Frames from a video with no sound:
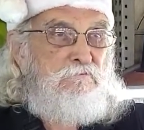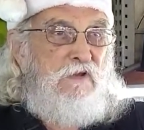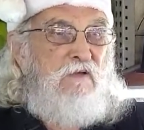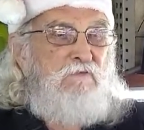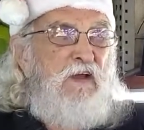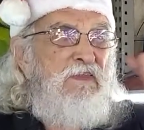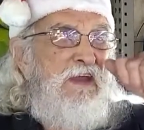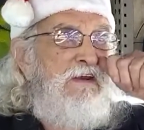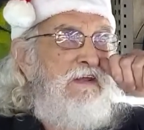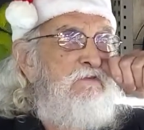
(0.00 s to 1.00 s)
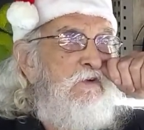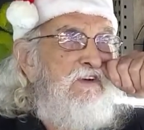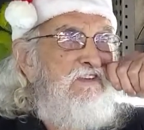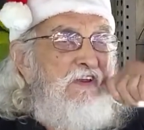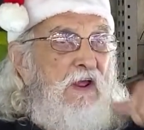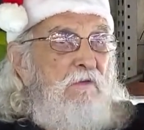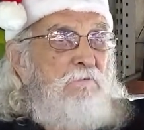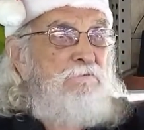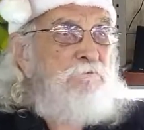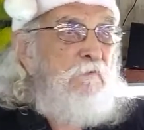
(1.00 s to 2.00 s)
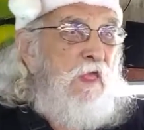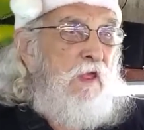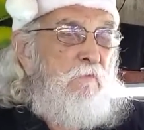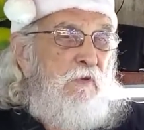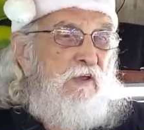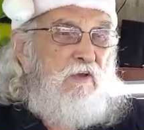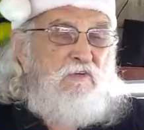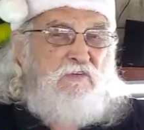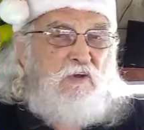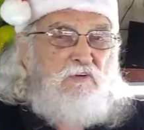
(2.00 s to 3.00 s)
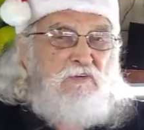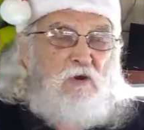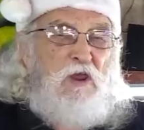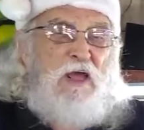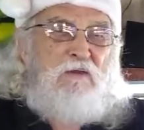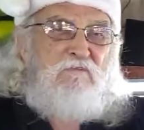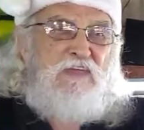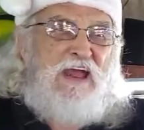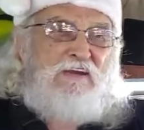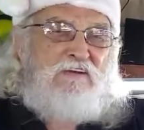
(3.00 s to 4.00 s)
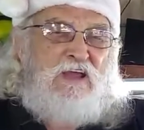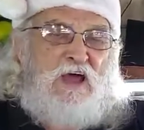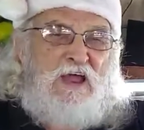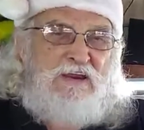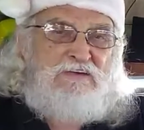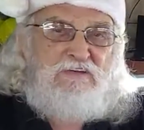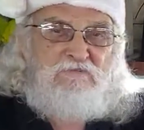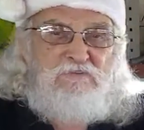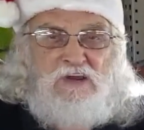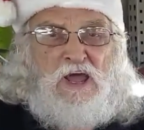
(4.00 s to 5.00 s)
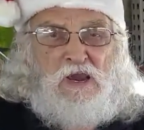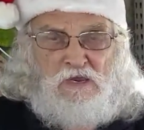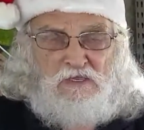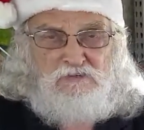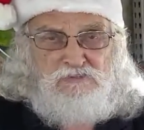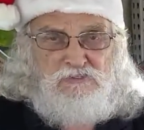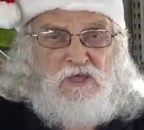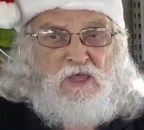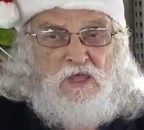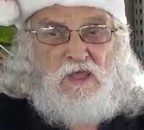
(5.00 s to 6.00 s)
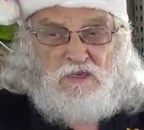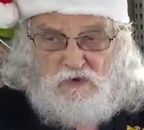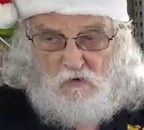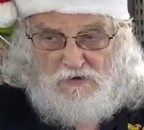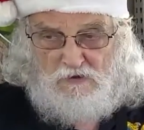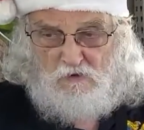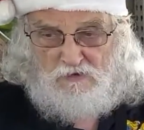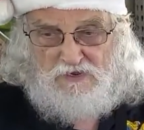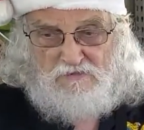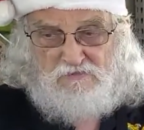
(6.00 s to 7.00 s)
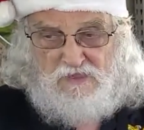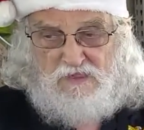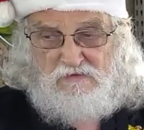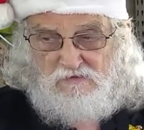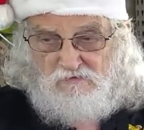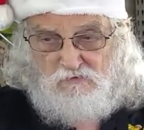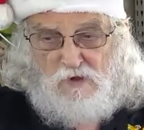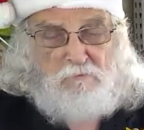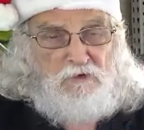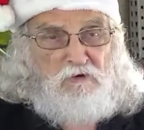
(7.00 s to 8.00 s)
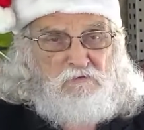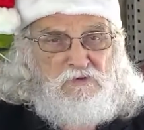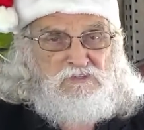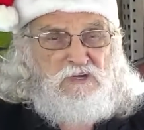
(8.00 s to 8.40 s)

I find that interesting, because there's a lot of that kind of knowledge going on in the tropical fish